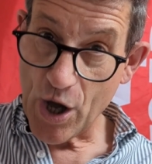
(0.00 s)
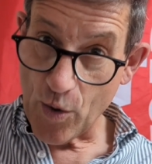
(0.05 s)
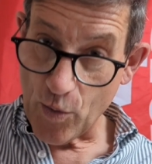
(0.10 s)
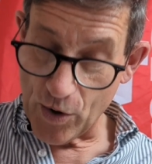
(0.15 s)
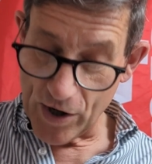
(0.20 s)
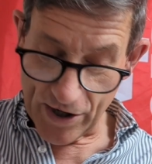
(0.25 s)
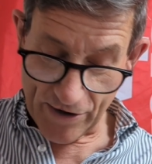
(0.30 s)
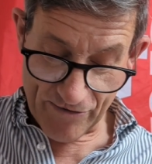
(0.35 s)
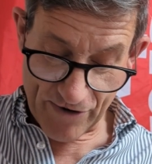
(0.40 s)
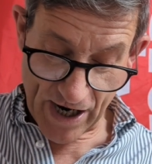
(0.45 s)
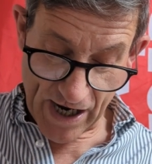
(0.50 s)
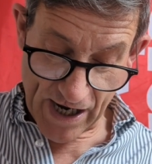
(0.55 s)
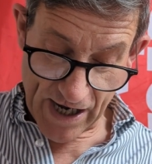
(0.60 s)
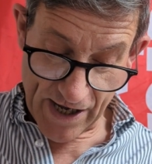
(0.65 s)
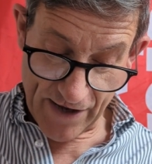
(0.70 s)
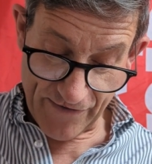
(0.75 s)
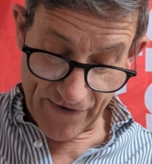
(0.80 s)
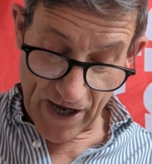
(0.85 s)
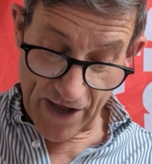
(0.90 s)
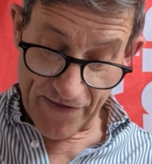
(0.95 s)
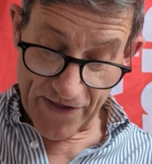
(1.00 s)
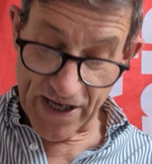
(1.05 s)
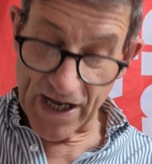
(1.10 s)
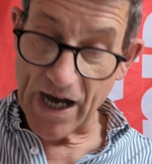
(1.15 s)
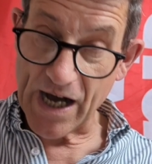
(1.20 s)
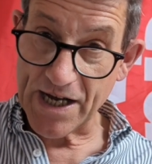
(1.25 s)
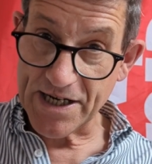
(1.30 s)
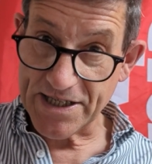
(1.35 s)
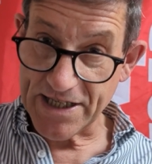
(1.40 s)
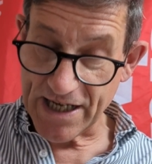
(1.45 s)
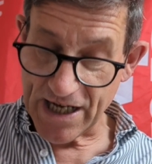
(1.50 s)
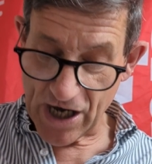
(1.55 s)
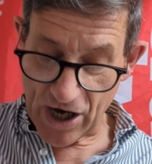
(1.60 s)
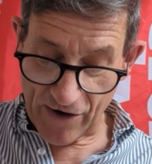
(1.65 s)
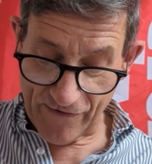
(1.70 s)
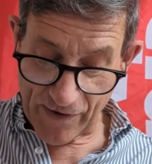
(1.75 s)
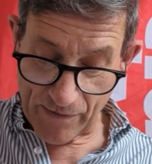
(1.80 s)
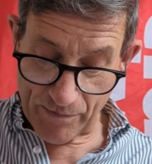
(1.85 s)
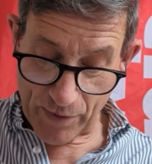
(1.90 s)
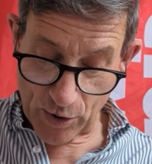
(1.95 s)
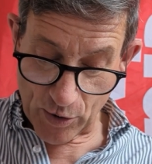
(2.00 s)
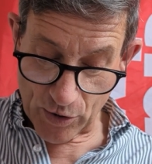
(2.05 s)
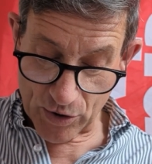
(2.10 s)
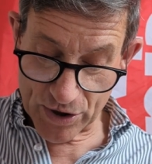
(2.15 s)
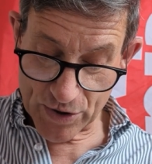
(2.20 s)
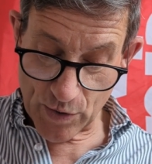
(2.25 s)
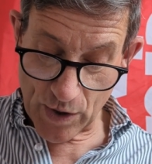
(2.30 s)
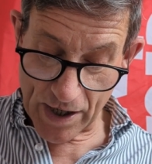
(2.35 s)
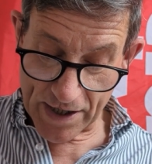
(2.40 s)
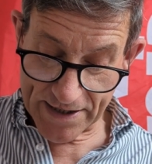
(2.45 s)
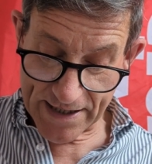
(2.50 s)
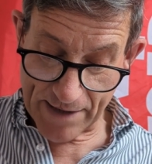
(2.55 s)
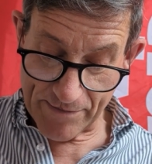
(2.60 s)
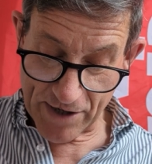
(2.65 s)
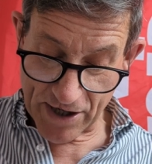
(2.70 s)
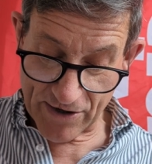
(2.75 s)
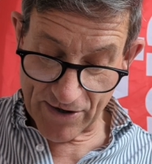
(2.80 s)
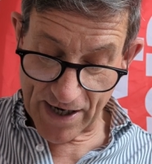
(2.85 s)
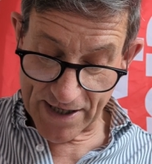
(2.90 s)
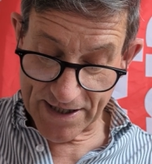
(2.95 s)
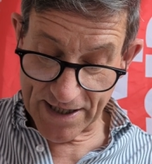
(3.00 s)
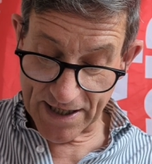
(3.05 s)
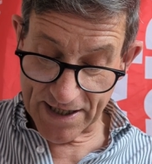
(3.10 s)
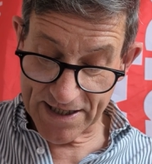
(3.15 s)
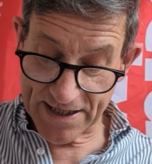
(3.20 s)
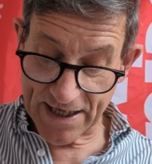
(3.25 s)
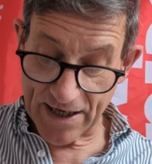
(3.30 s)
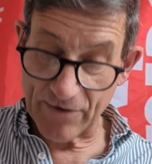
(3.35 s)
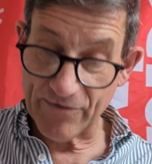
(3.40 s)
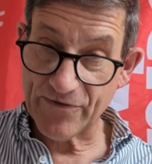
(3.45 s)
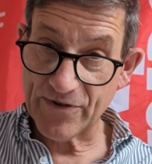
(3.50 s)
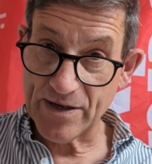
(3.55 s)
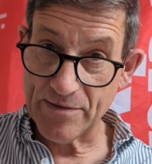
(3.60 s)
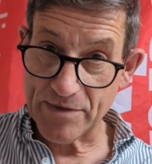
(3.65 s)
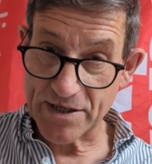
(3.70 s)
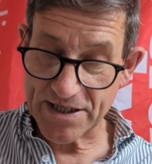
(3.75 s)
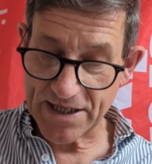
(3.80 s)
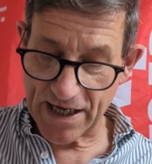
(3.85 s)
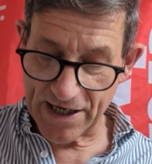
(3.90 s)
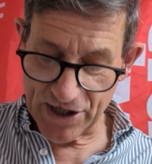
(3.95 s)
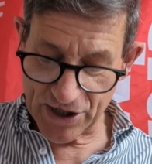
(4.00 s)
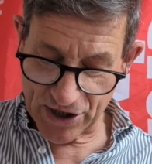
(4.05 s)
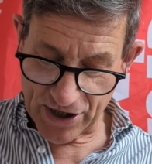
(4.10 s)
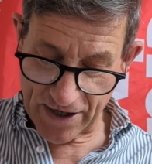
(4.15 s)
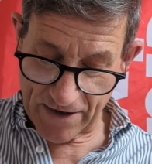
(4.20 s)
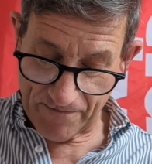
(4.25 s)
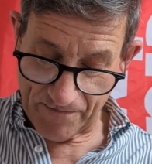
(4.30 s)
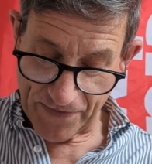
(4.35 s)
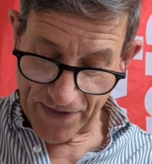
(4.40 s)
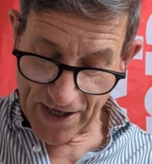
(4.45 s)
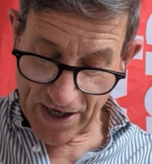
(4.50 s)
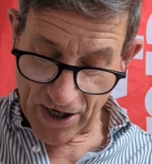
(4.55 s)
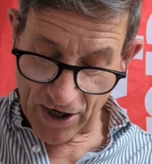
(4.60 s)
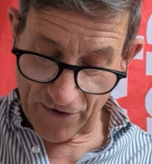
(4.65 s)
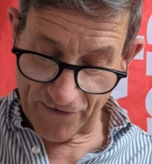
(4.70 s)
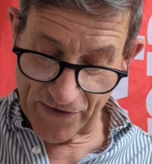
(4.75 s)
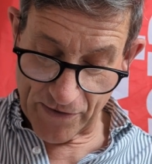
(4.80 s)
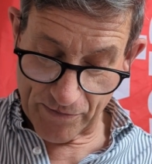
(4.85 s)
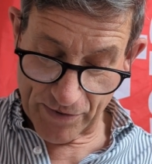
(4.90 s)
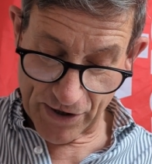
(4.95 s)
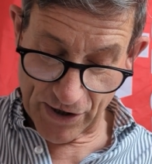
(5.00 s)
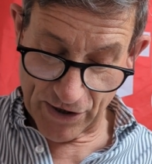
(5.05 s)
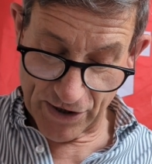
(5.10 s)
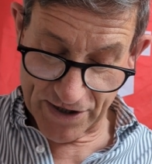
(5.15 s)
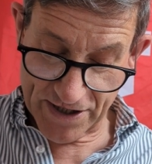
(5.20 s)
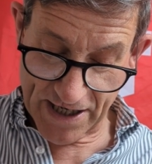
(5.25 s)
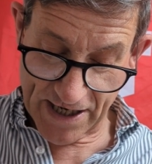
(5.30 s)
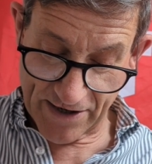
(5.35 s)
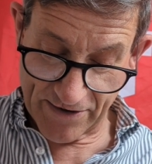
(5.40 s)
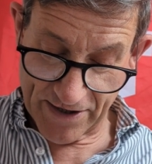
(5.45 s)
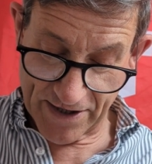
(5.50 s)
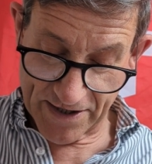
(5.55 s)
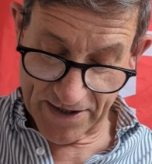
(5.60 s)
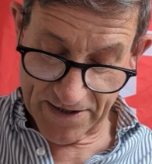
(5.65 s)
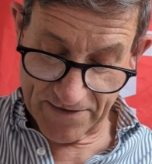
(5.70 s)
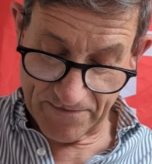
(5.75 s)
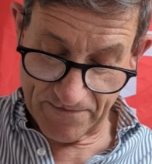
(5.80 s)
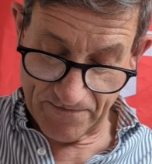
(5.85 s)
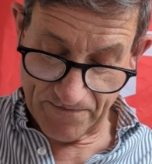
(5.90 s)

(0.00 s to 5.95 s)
will arrive at the idea of a bourgeois democratic self-limitation of the proletariat.